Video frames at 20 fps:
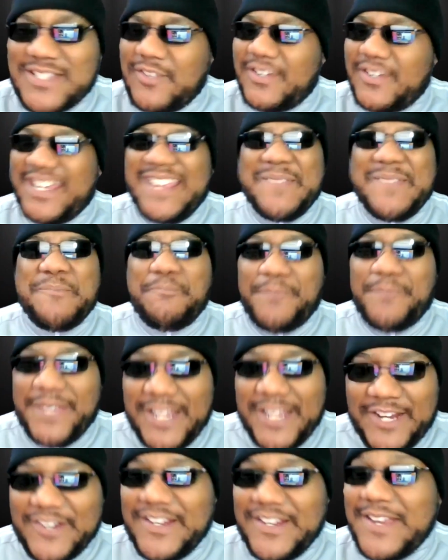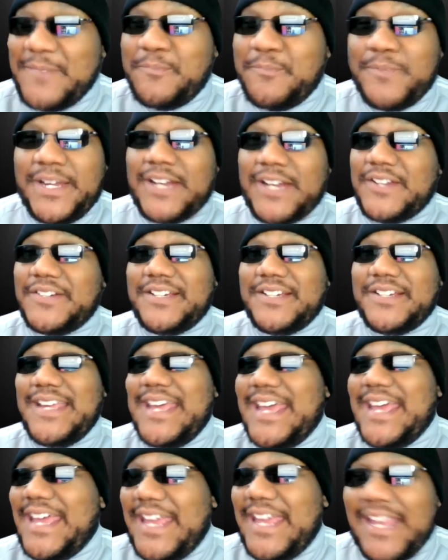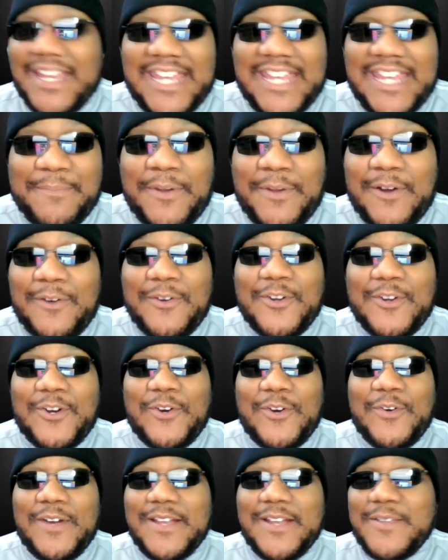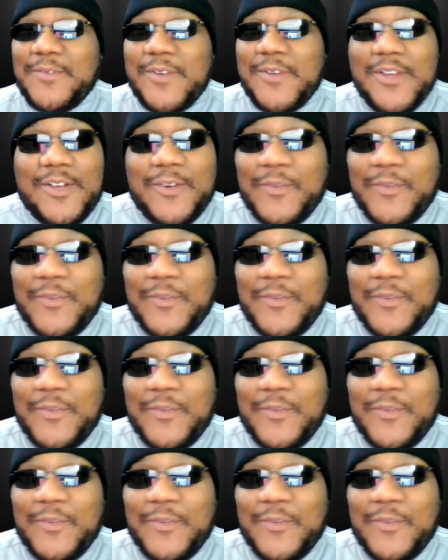It's going to get bigger and better and keep on going.